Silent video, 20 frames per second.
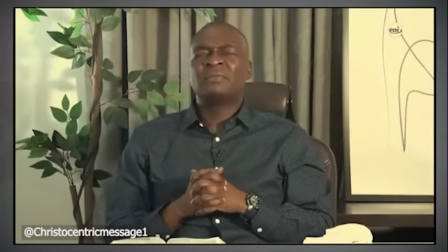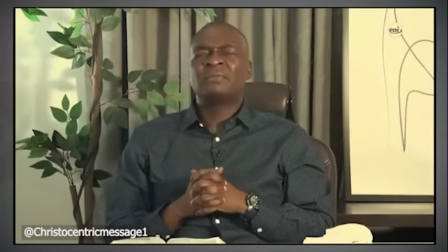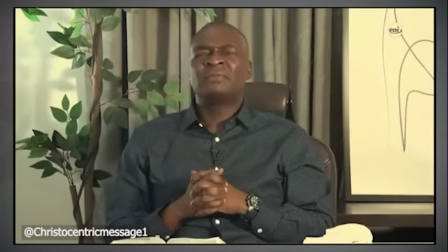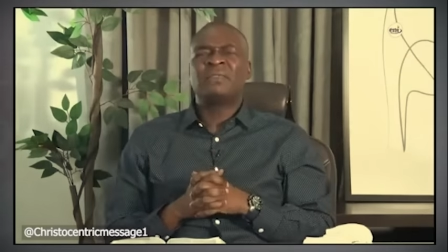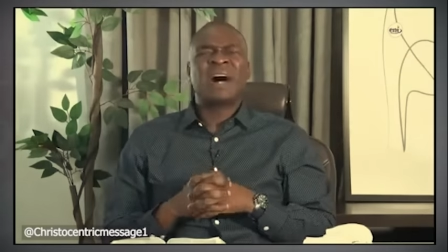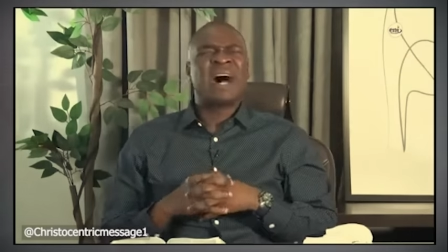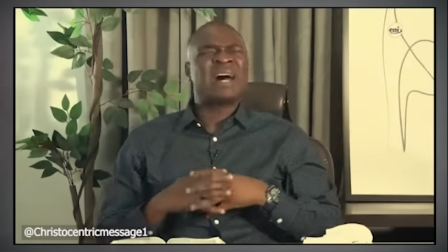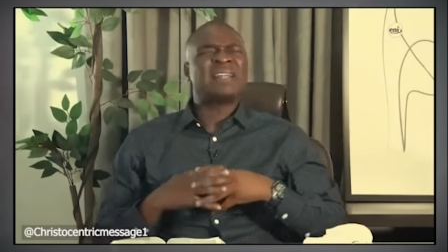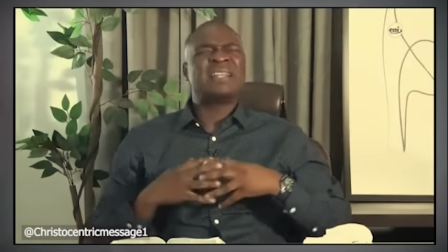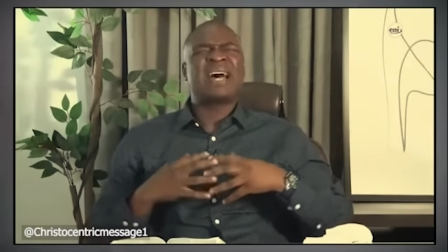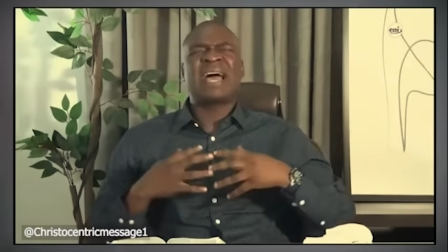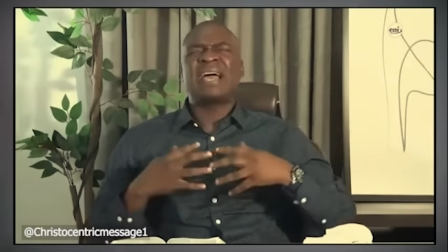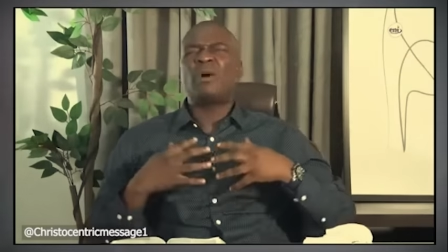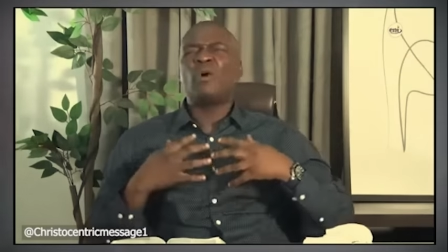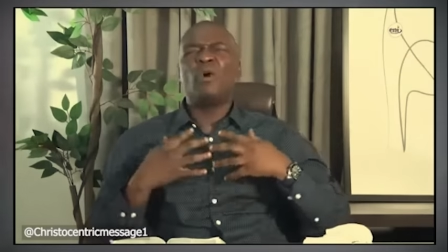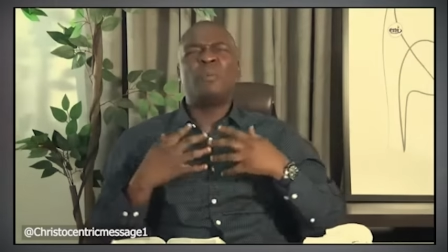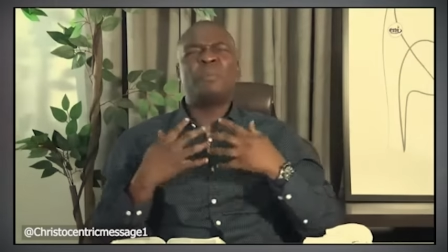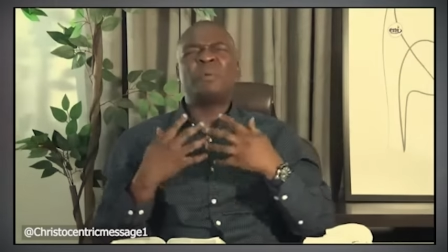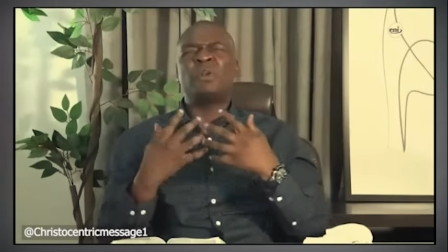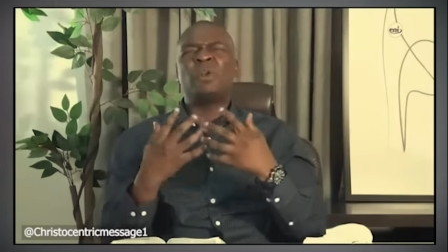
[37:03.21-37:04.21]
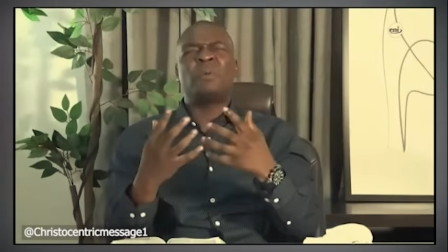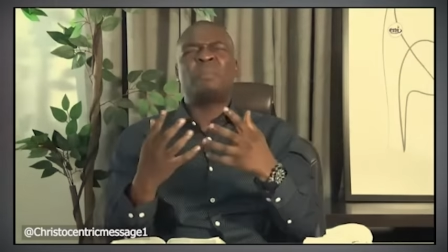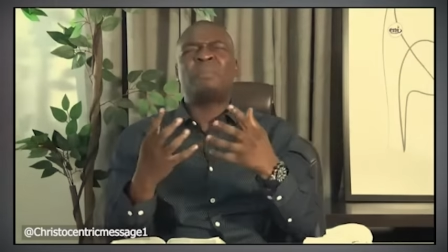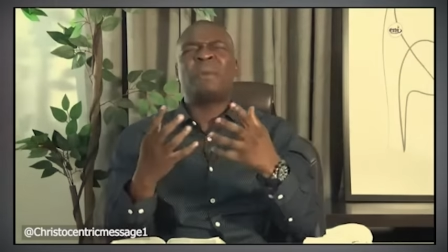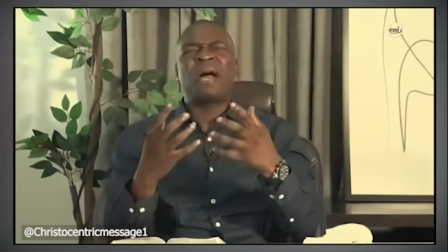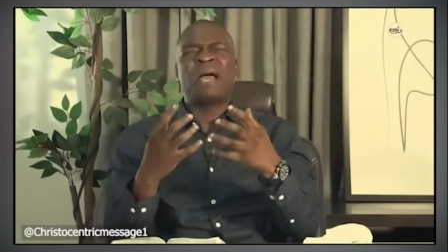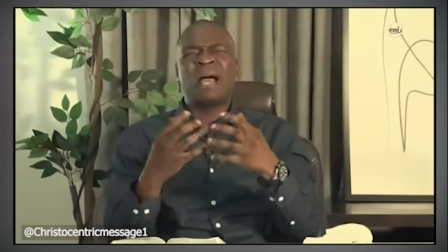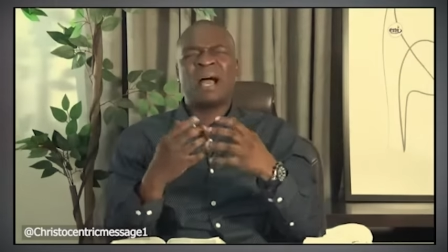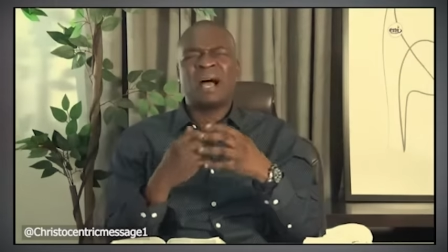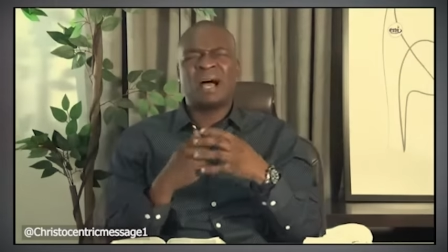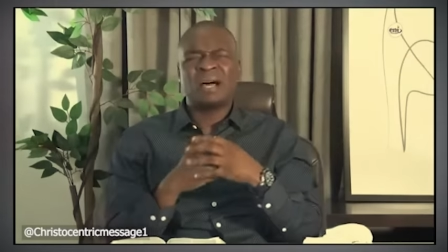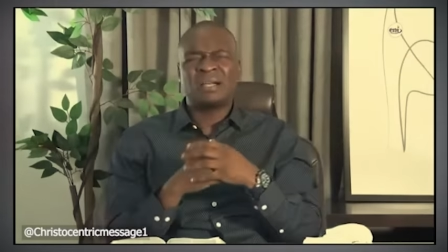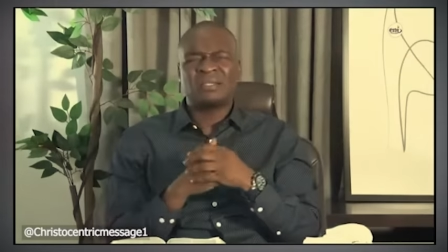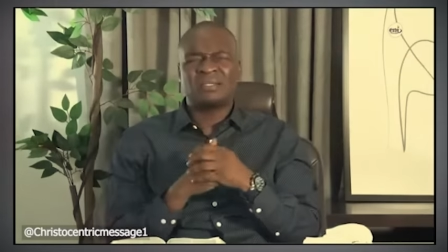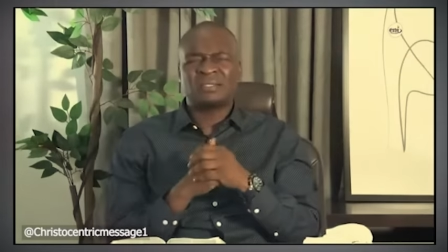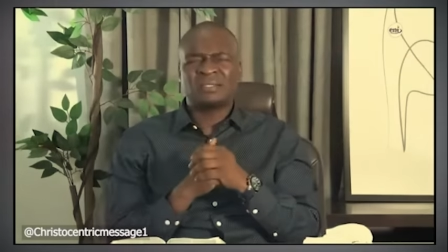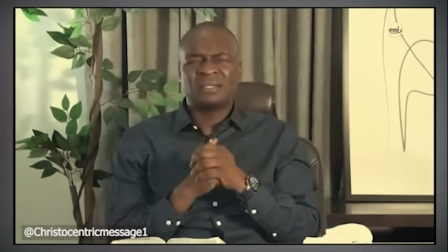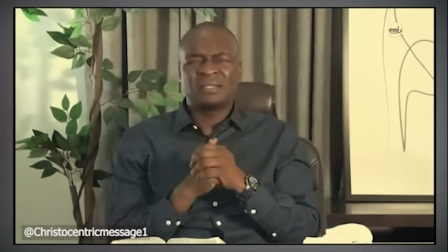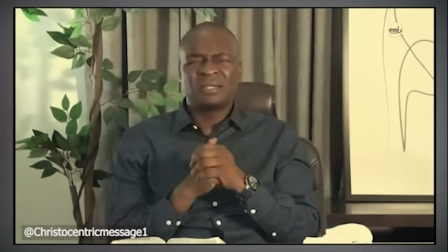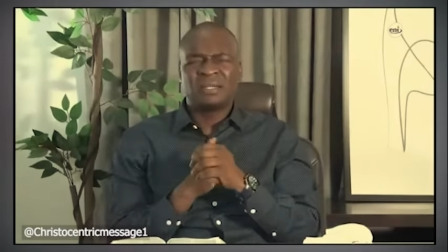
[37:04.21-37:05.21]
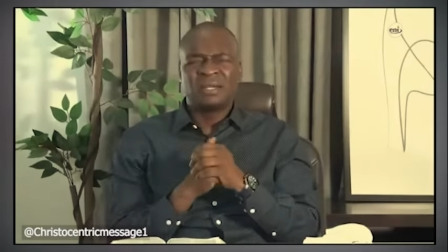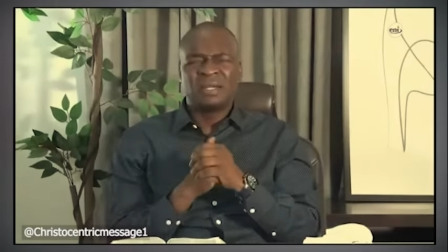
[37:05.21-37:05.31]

Father, I open up my heart.